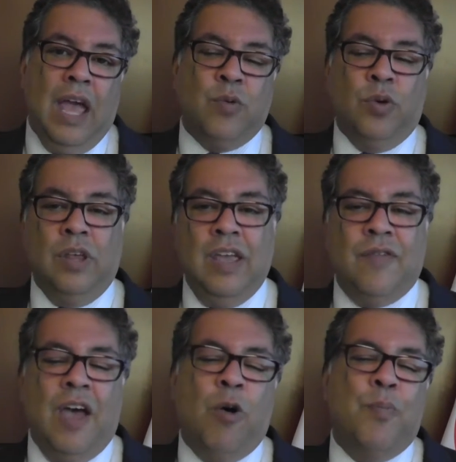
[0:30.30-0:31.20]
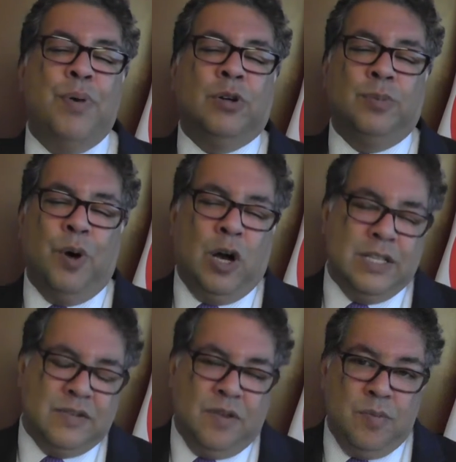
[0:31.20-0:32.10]
and really have helped build
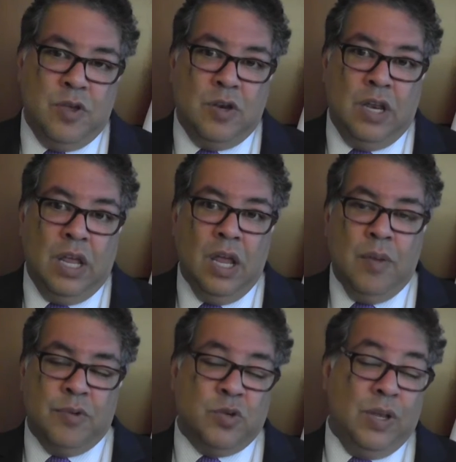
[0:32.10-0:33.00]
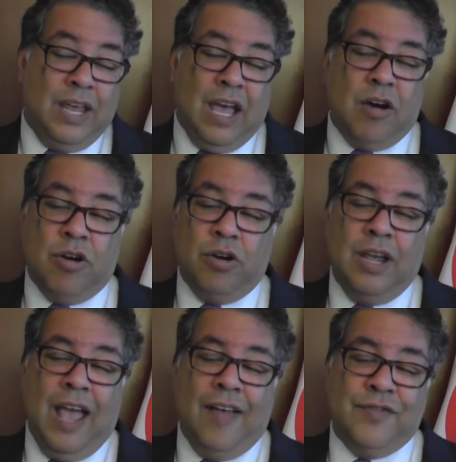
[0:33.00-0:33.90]
bonds of community between
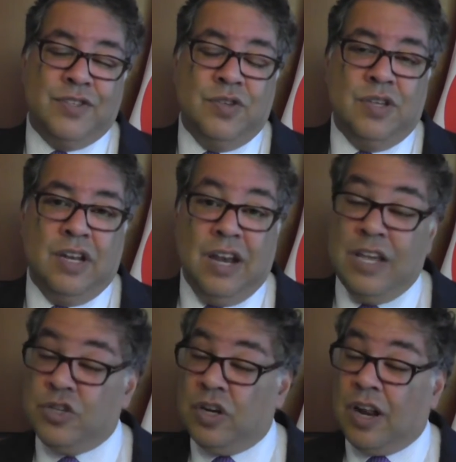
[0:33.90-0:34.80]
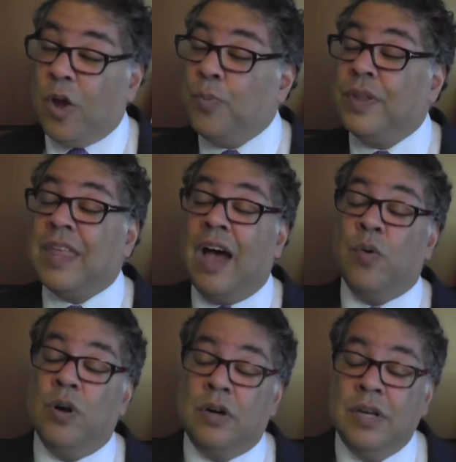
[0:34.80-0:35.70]
Calgary and the Tsuut’ina Nation, and I hope that
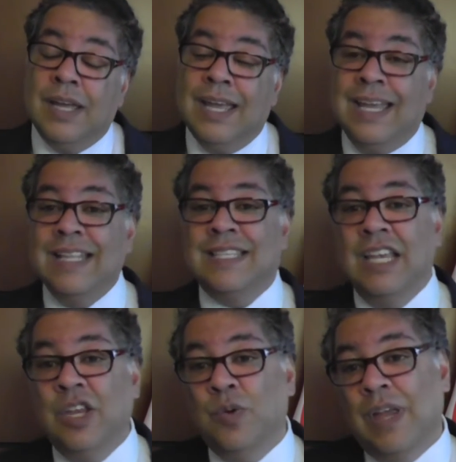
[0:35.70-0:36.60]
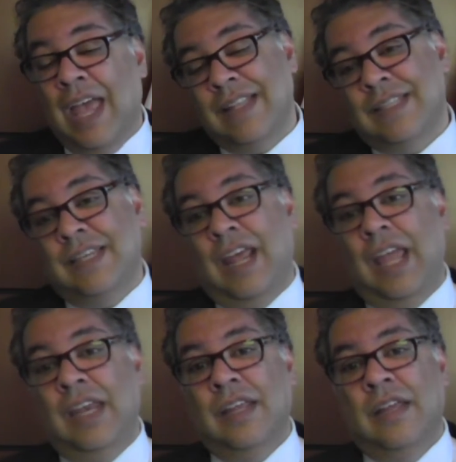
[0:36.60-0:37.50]
that will continue again
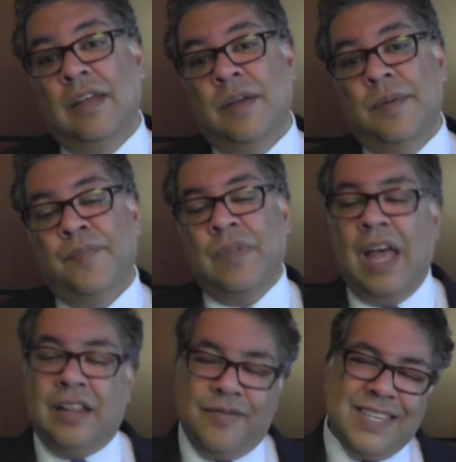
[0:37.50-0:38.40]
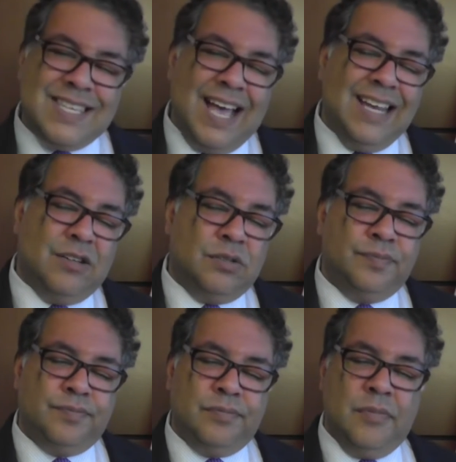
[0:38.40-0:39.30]
tonight. I love the title
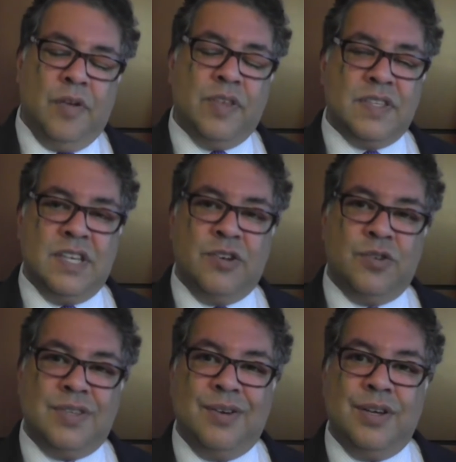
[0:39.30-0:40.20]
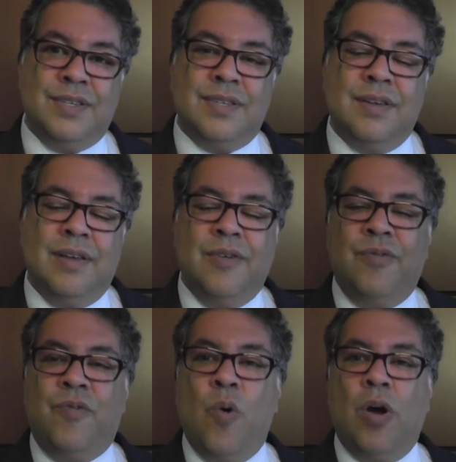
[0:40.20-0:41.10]
of this dinner series,
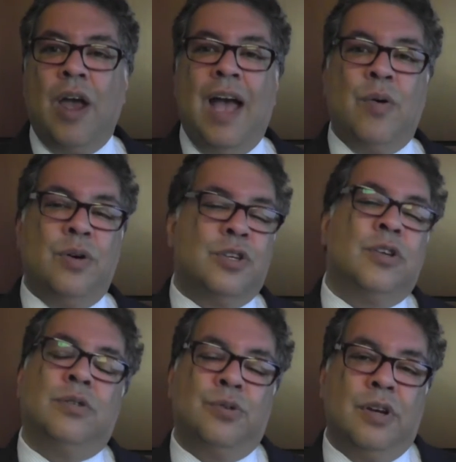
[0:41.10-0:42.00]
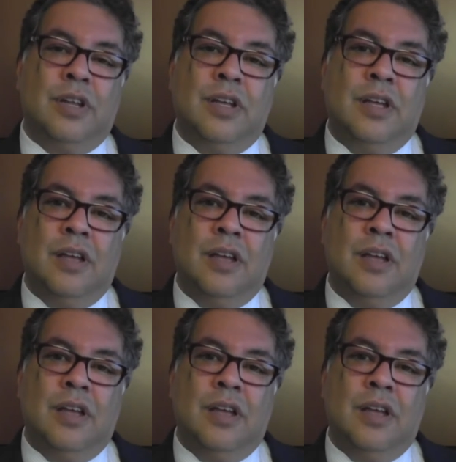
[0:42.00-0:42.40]
For Our Children,